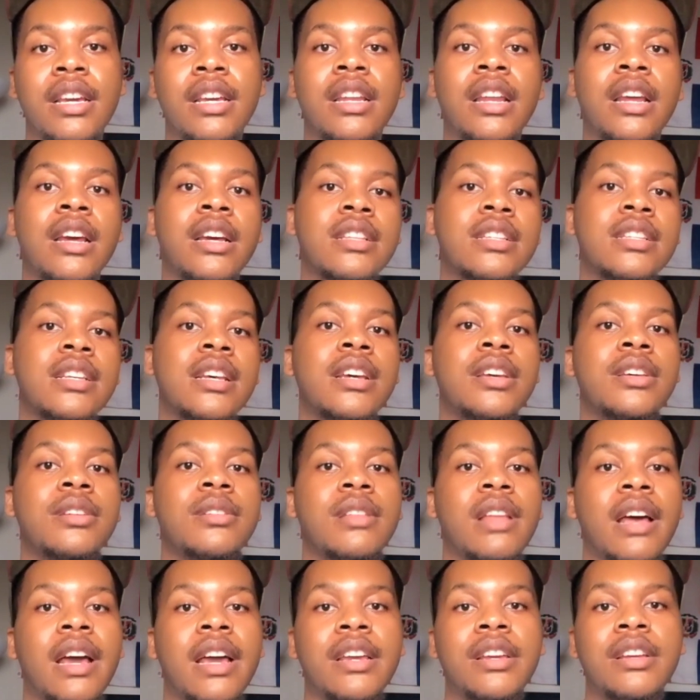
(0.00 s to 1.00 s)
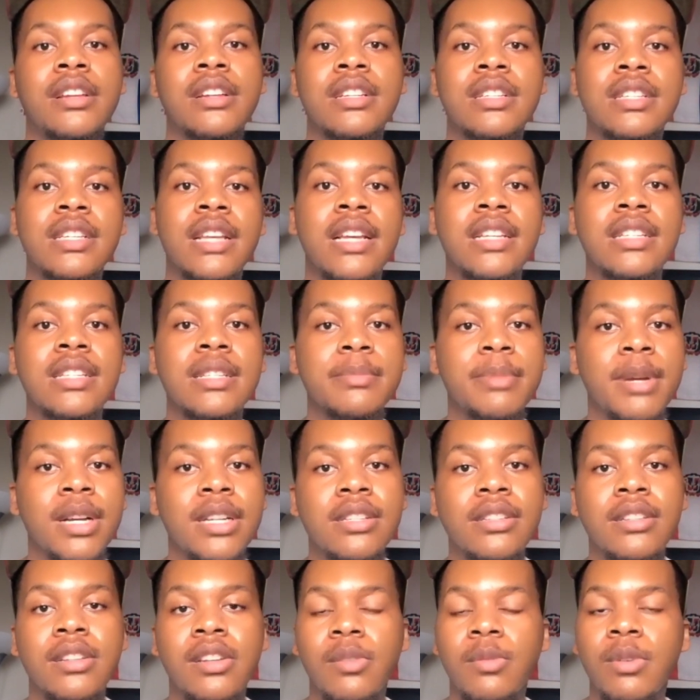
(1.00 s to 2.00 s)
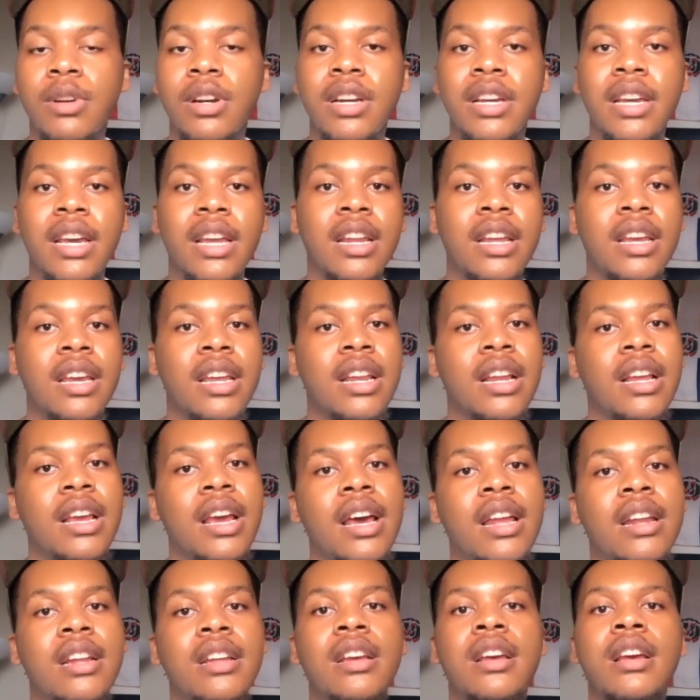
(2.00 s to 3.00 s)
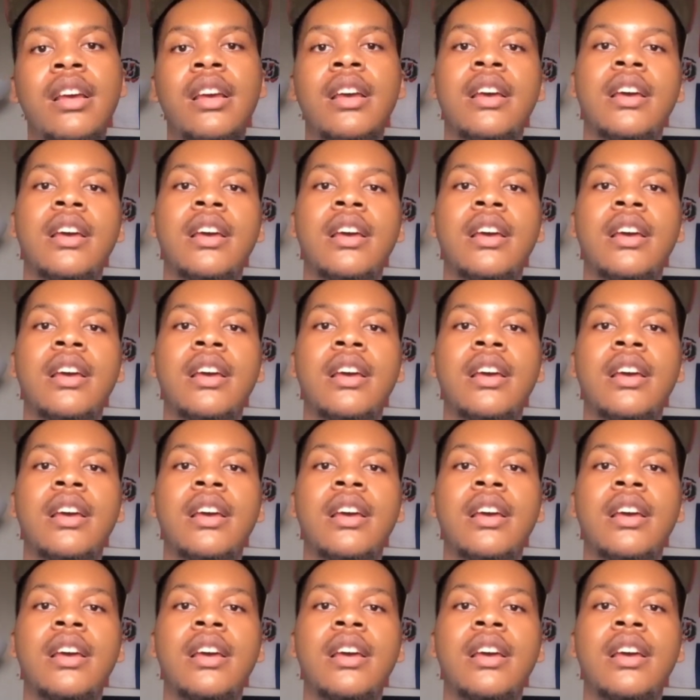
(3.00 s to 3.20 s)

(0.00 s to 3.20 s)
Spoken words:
and they'll tell you like you're the sexiest person in the world, yada yada yada.